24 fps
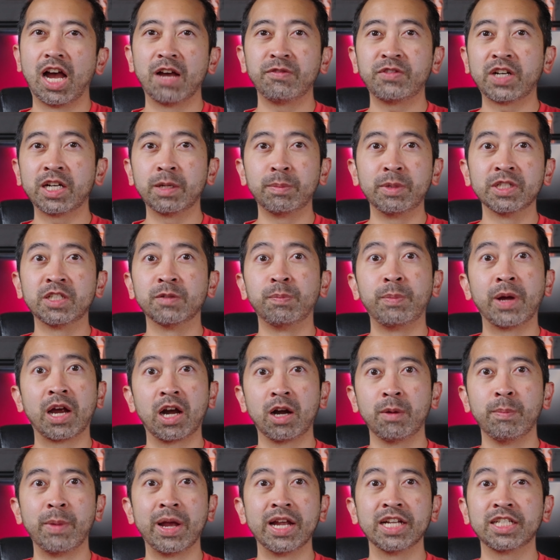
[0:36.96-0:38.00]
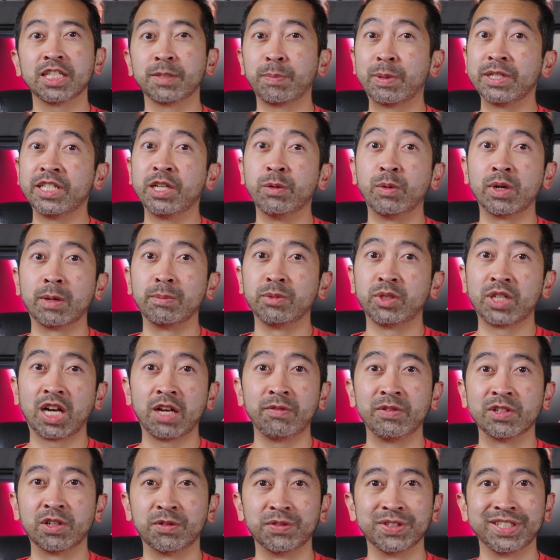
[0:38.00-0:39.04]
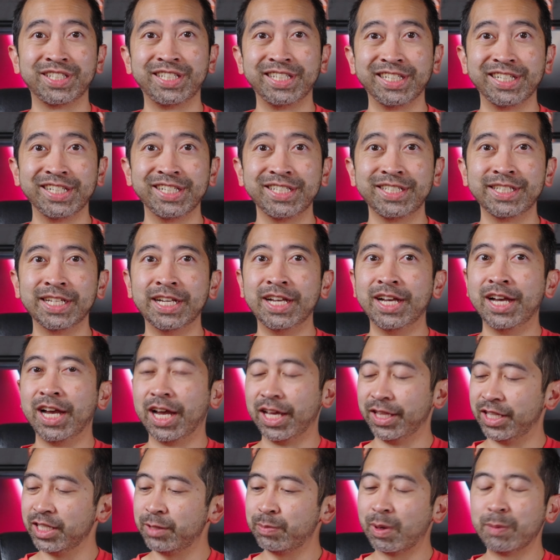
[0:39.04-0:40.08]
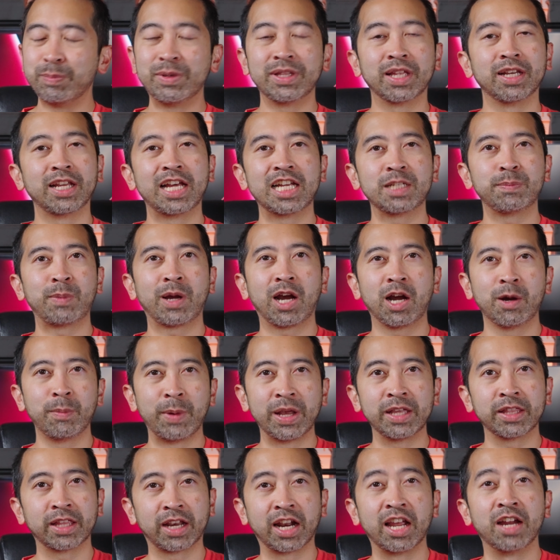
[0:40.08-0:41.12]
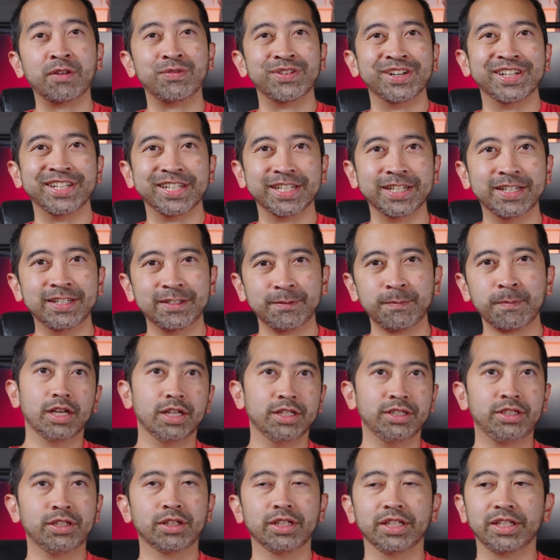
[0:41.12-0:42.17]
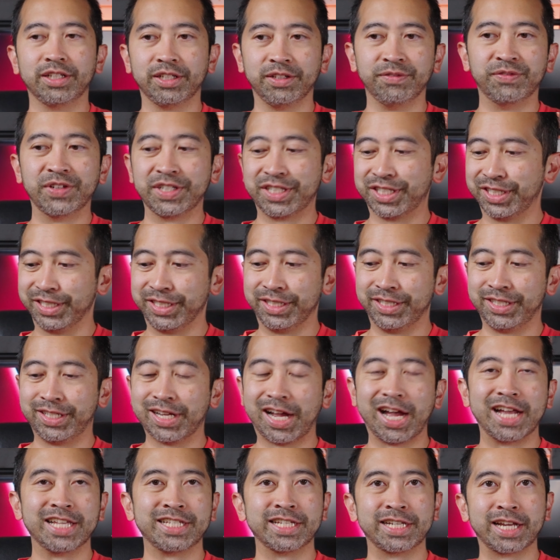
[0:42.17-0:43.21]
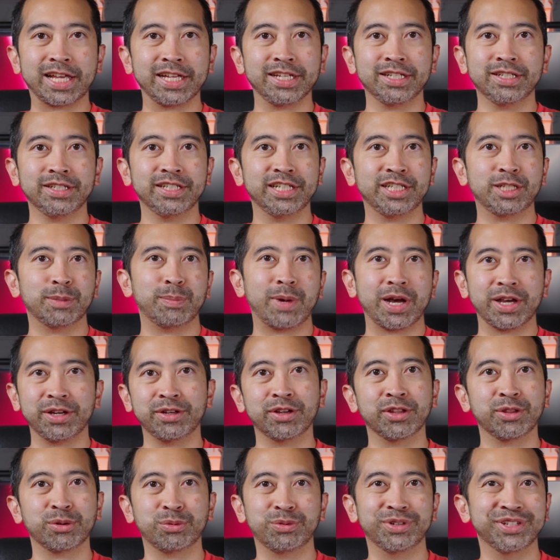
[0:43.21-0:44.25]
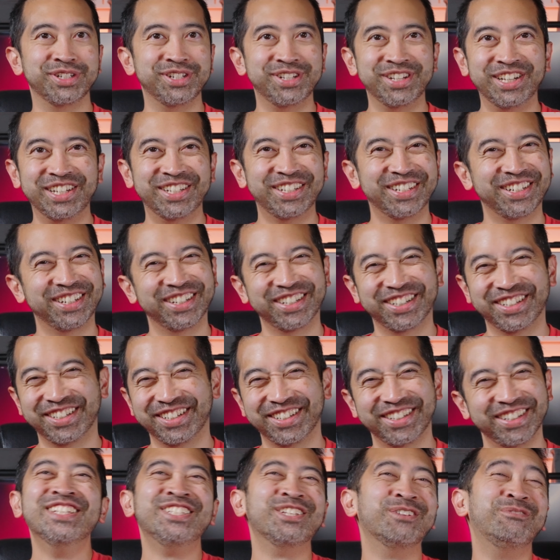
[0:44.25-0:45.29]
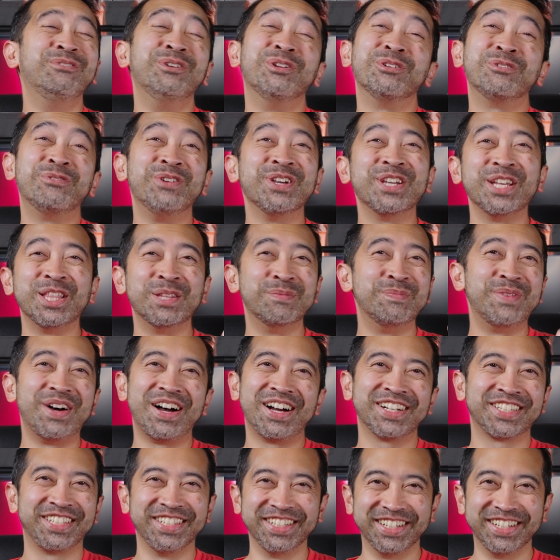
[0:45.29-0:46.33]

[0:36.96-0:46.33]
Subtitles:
I've tried a bunch of power banks, especially when I'm traveling overseas, and this might be the last power bank that I ever need, until it eventually dies and I need to buy another one. So real quick, in the box you